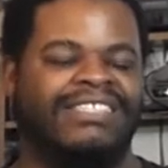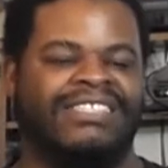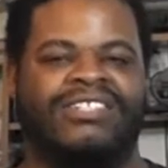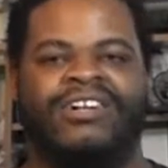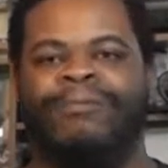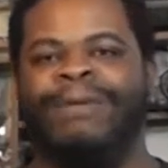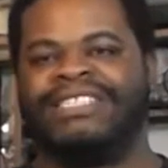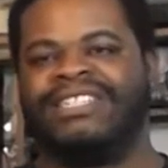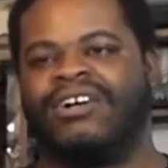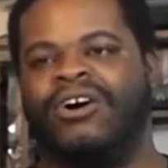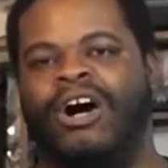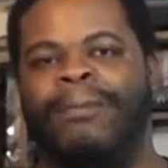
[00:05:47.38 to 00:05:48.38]
just makes a
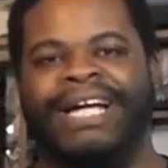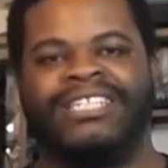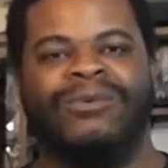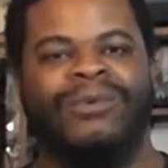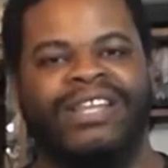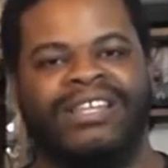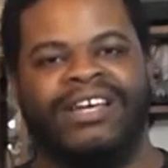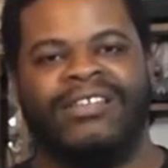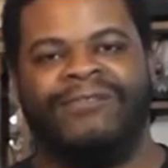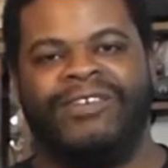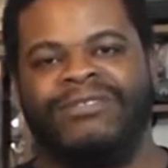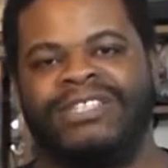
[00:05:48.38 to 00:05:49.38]
callback to one of the other
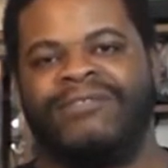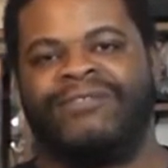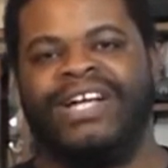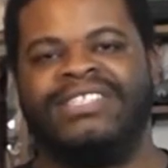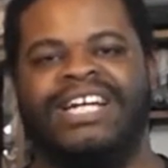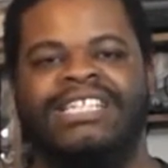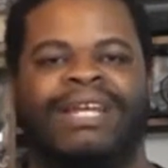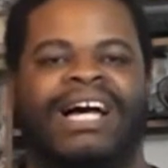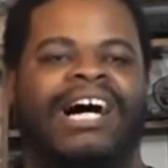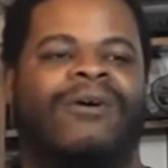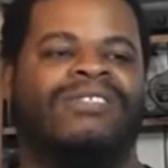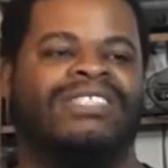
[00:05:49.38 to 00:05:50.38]
films in the franchise, but
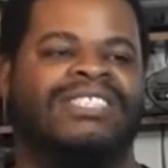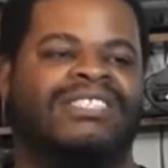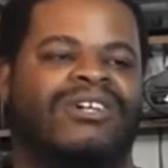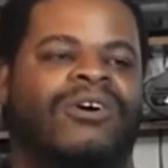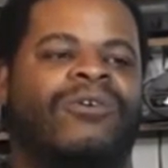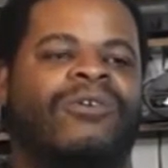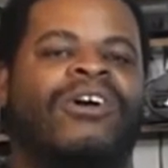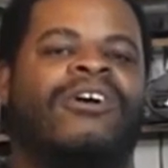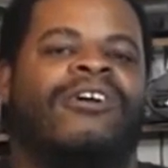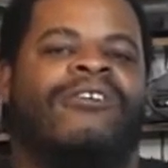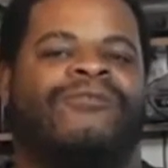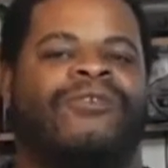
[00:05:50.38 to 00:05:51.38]
I was just so
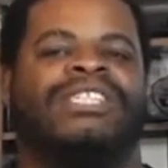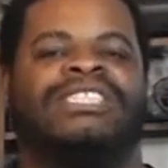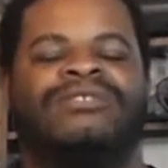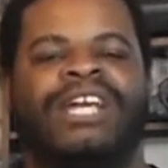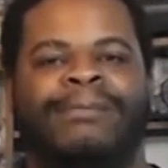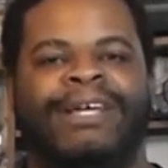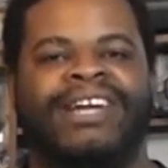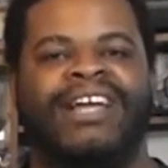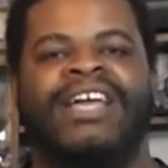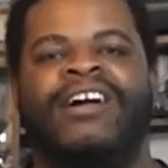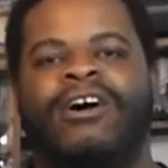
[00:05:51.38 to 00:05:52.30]
frustrated by that.